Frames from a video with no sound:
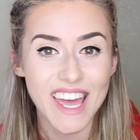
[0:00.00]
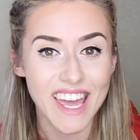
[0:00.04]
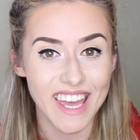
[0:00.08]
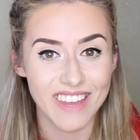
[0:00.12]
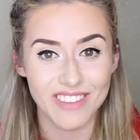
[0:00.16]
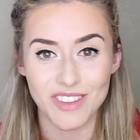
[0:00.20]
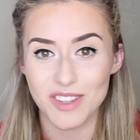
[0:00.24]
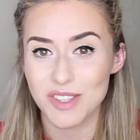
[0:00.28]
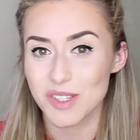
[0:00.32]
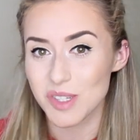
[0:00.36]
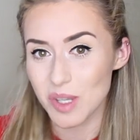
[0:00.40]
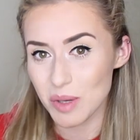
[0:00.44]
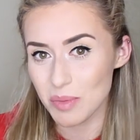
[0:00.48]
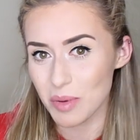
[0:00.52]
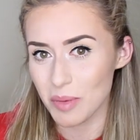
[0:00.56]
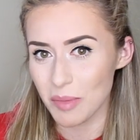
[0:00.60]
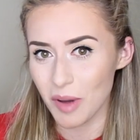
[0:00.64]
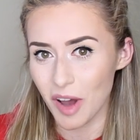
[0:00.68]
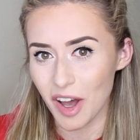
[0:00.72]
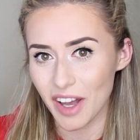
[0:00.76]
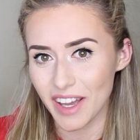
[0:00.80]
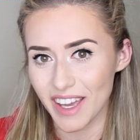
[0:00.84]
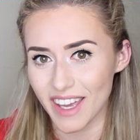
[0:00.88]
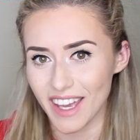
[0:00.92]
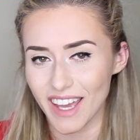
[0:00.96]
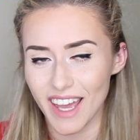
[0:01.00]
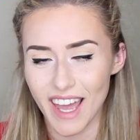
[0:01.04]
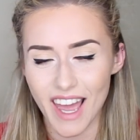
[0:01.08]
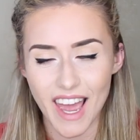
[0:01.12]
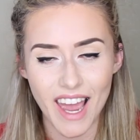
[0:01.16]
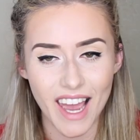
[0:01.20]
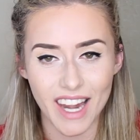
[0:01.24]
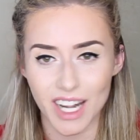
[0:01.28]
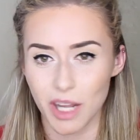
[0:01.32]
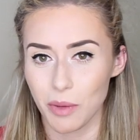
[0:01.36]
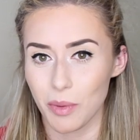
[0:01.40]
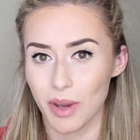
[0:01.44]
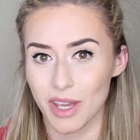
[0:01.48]
in the supermarket,
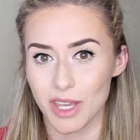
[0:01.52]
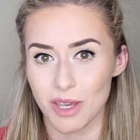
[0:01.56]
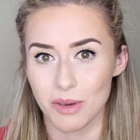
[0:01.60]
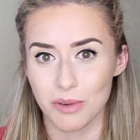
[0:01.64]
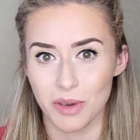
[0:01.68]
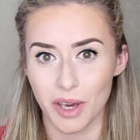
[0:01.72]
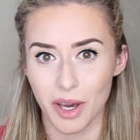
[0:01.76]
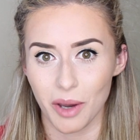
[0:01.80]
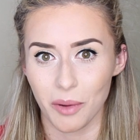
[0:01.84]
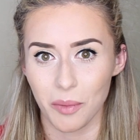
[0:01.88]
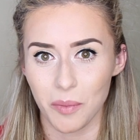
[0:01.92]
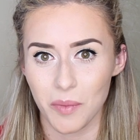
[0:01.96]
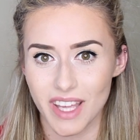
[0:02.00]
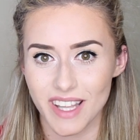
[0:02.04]
anywhere you go.